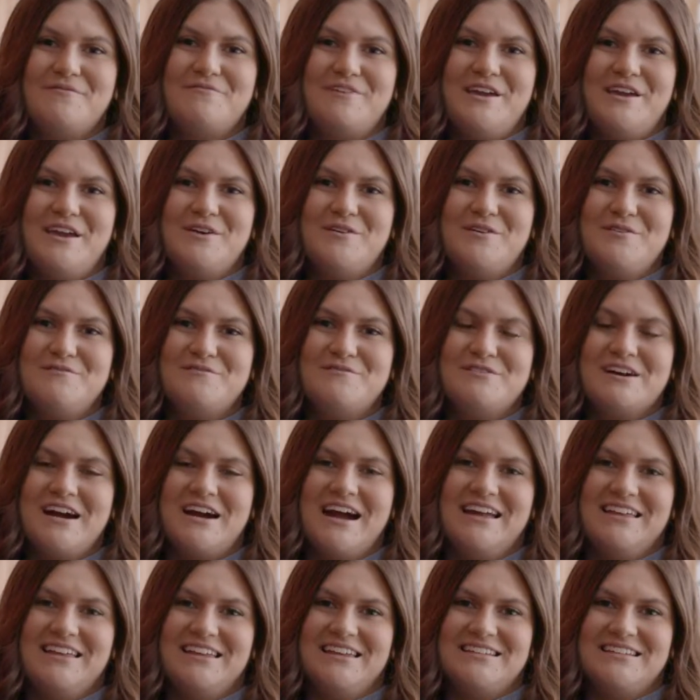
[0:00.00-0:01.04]
Vancouver
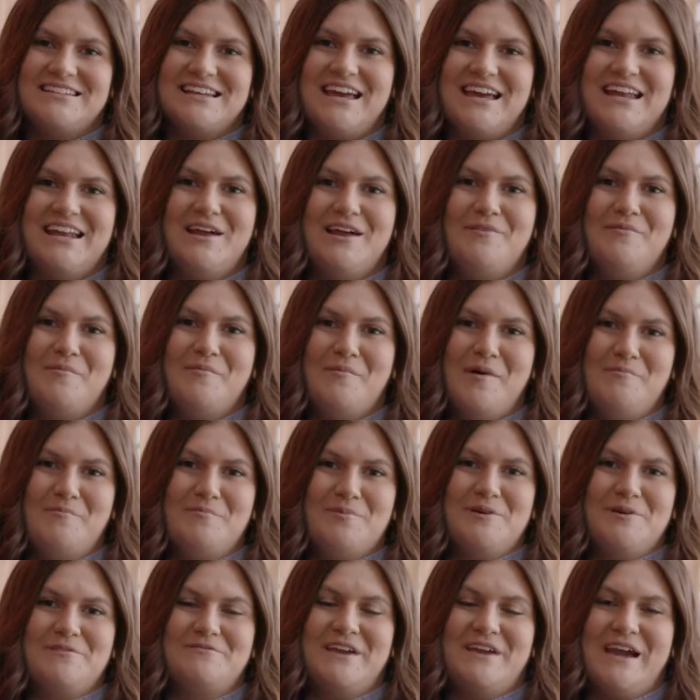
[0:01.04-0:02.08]
Island and I'm a
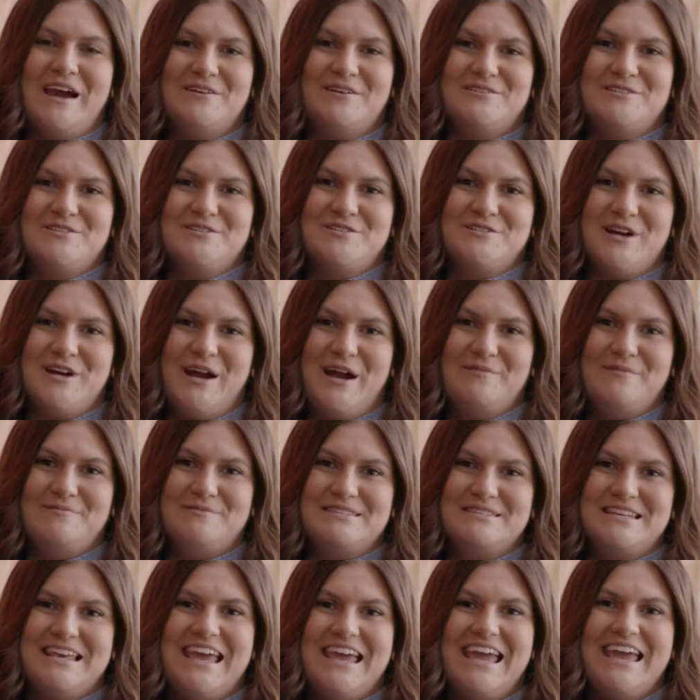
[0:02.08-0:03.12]
member of Cowichan Tribes.